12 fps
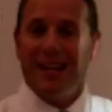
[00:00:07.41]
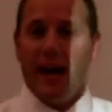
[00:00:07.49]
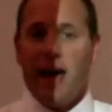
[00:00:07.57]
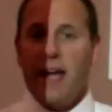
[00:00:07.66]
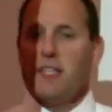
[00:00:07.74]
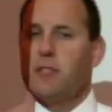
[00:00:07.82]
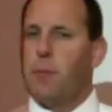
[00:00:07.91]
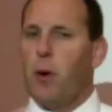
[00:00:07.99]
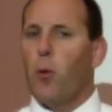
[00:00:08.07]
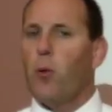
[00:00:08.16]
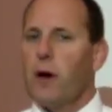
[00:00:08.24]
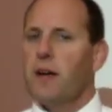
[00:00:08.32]
tides,
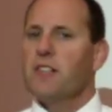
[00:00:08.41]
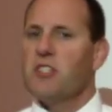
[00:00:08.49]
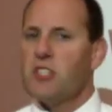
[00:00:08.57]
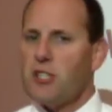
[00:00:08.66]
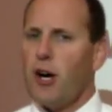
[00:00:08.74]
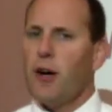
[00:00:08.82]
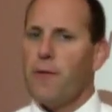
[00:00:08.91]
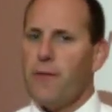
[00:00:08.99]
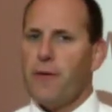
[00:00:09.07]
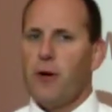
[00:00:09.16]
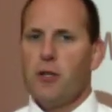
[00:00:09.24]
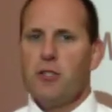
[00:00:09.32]
but we're going to start
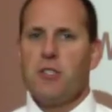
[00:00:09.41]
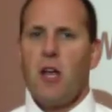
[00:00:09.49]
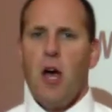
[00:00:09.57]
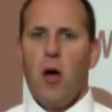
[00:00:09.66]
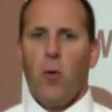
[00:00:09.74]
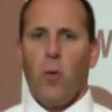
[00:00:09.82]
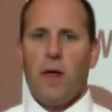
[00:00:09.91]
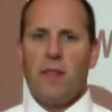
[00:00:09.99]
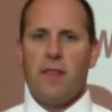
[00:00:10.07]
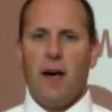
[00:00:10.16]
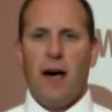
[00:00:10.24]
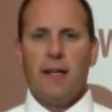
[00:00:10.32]
first
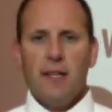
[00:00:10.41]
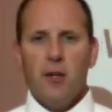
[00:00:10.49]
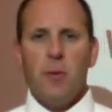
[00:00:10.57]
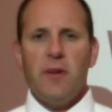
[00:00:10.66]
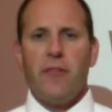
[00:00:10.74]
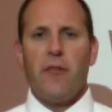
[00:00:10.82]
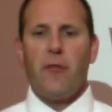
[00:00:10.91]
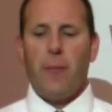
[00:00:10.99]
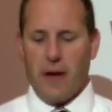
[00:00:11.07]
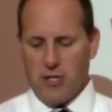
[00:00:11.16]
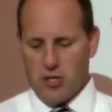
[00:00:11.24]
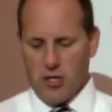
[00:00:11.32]
with a little bit of
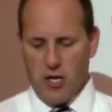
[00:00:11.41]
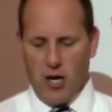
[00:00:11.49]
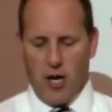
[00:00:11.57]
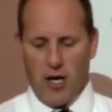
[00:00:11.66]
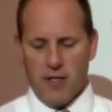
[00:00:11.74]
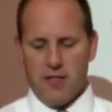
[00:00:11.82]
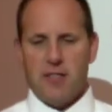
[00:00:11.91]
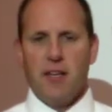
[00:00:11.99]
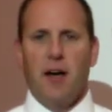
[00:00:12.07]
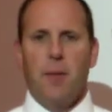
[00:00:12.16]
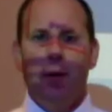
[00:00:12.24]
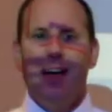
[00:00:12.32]
information on
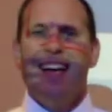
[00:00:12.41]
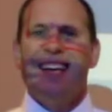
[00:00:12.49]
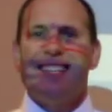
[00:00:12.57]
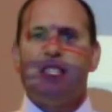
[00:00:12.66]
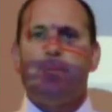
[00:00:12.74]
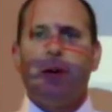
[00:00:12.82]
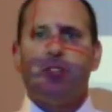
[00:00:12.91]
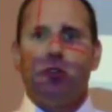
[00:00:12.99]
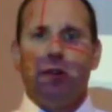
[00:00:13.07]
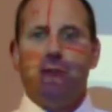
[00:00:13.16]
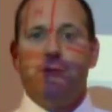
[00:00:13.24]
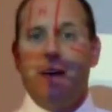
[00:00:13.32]
some
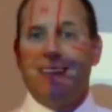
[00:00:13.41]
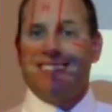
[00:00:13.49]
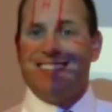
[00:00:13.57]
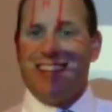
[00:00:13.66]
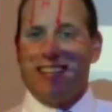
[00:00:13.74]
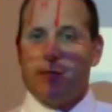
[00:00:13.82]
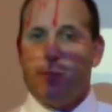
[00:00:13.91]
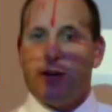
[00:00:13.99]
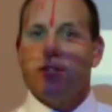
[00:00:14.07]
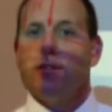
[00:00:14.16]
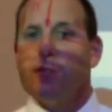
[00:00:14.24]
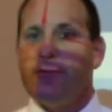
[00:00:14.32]
special events. And that
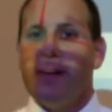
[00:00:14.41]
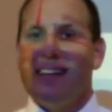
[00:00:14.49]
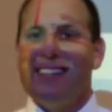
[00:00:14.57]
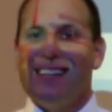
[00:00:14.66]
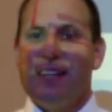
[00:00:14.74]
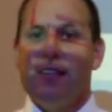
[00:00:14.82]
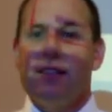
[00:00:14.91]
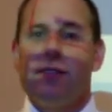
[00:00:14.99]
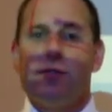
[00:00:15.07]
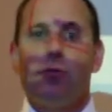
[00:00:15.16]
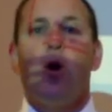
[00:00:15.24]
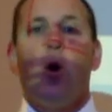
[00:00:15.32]
special event
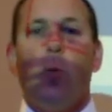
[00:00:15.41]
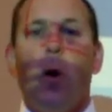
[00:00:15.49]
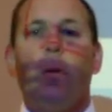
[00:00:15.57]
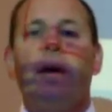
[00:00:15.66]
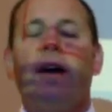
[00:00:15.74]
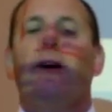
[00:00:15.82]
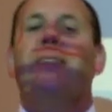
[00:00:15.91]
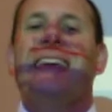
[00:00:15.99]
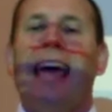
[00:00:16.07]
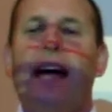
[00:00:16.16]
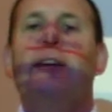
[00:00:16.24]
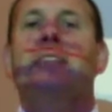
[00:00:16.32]
is what we call the
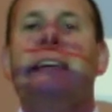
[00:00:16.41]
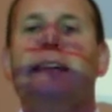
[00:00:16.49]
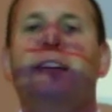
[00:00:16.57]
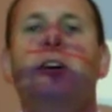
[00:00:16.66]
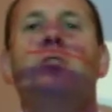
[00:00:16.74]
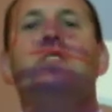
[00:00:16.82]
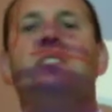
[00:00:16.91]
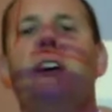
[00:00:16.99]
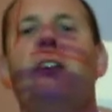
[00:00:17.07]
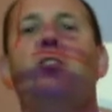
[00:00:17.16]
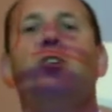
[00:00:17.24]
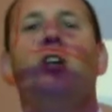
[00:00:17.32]
El Nino
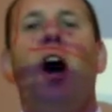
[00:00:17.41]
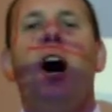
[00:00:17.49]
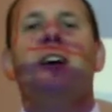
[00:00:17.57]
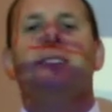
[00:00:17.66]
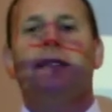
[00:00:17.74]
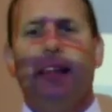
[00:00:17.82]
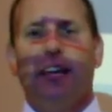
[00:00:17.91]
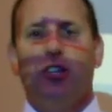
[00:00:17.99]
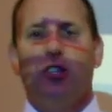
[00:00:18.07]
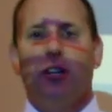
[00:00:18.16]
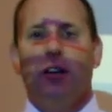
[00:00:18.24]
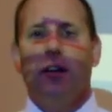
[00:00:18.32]
Southern
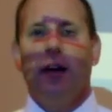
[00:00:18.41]
Oscillation,